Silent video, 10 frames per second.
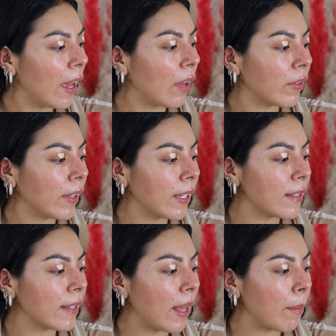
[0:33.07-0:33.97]
I feel like
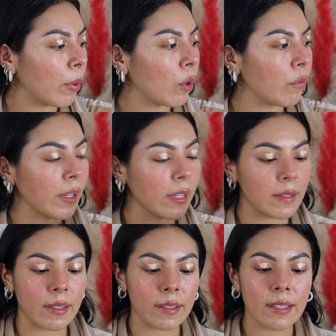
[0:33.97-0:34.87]
it's like that perfect
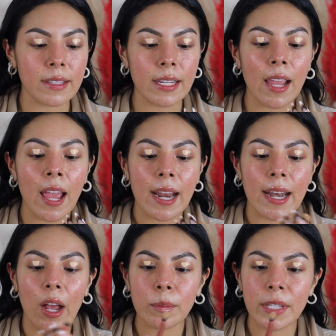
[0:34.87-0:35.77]
consistency.
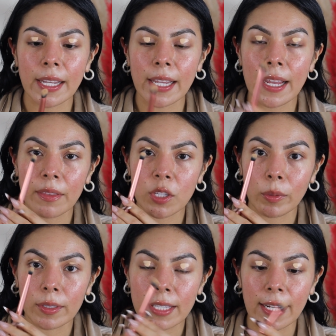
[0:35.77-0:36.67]
Now I'm taking this
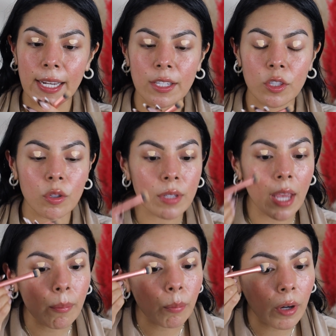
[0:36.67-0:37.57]
Real Techniques
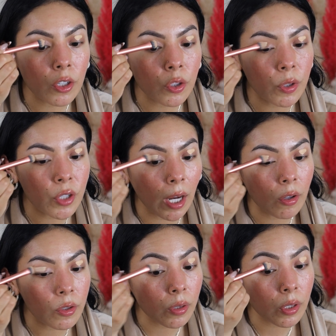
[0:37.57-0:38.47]
210 brush, which I
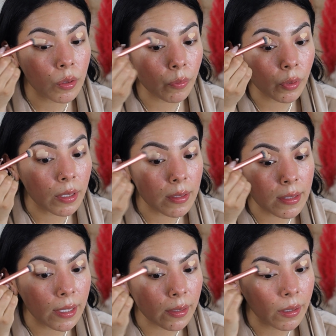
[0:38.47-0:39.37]
also use for
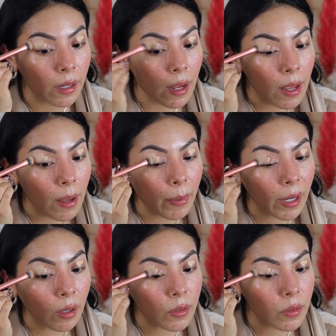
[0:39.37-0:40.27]
concealer, but
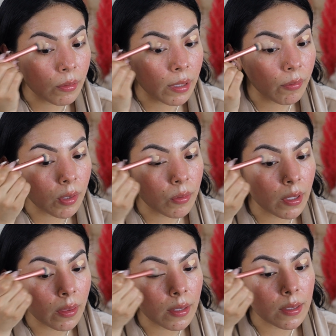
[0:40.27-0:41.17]
I also love
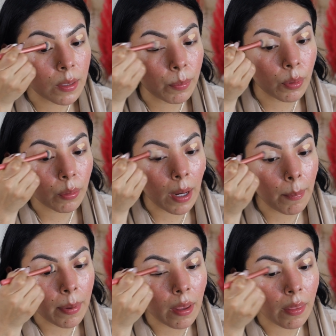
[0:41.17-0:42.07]
using this to
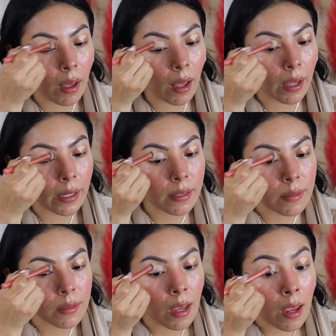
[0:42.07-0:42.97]
prep the
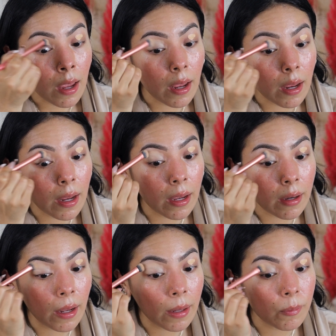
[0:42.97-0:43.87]
eyes.
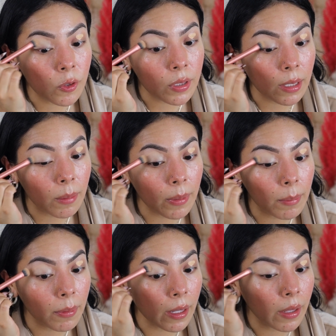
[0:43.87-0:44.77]
And I'm just gonna be
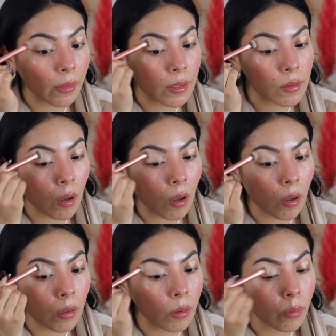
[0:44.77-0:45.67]
applying this
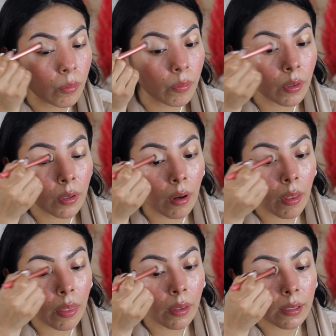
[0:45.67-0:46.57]
all over
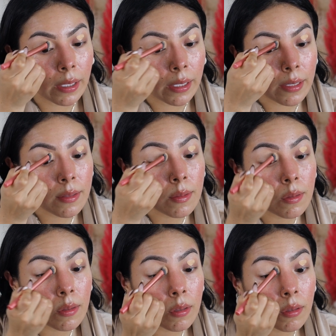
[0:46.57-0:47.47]
the lids.